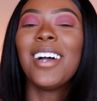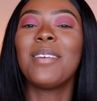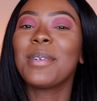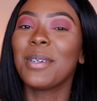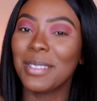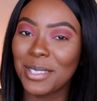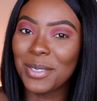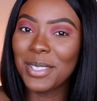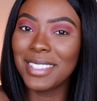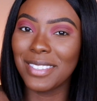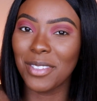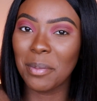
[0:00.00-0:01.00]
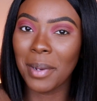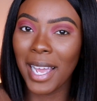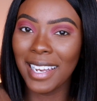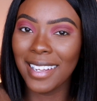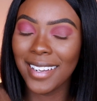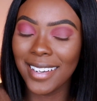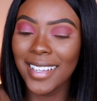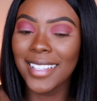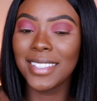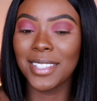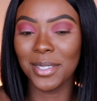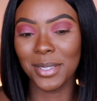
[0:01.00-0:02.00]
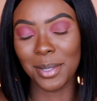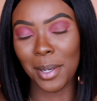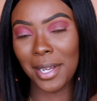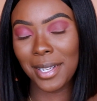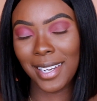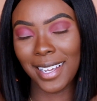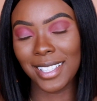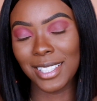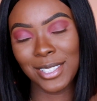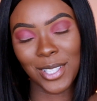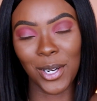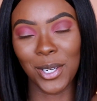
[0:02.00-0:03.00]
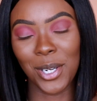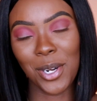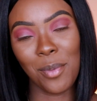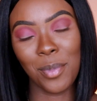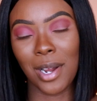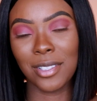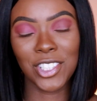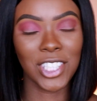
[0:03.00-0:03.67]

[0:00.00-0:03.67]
I'm going to go into a different palette to use a like darker brown